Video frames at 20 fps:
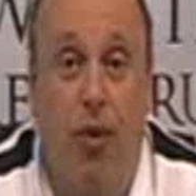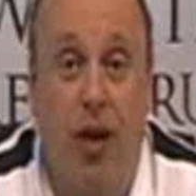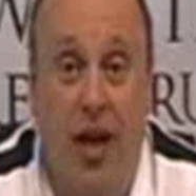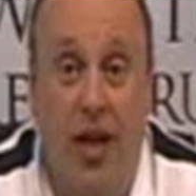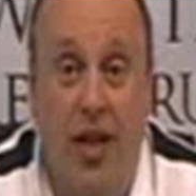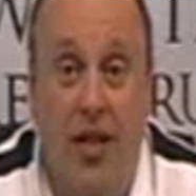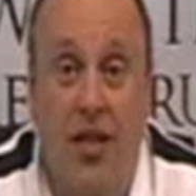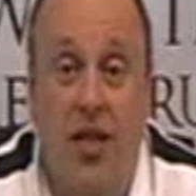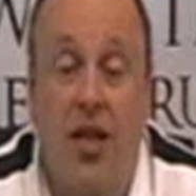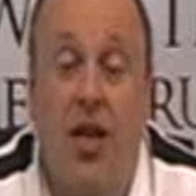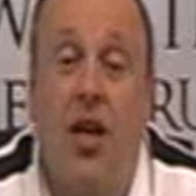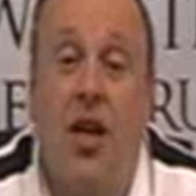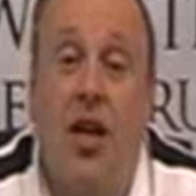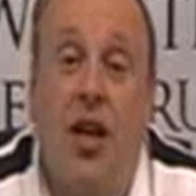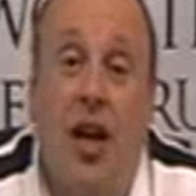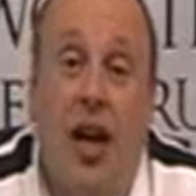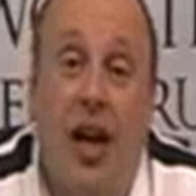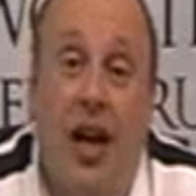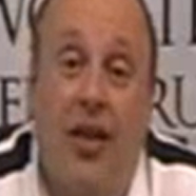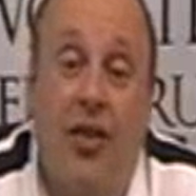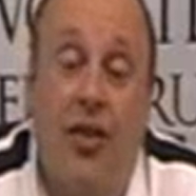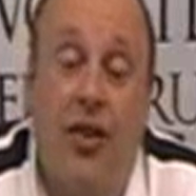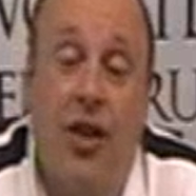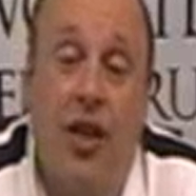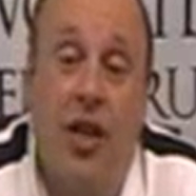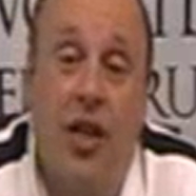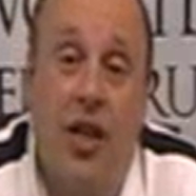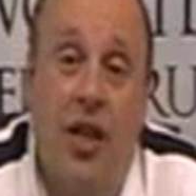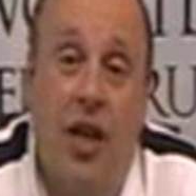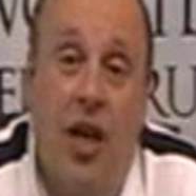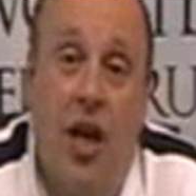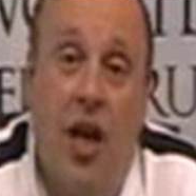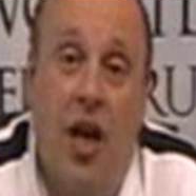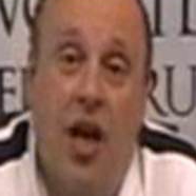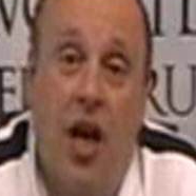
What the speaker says: place in the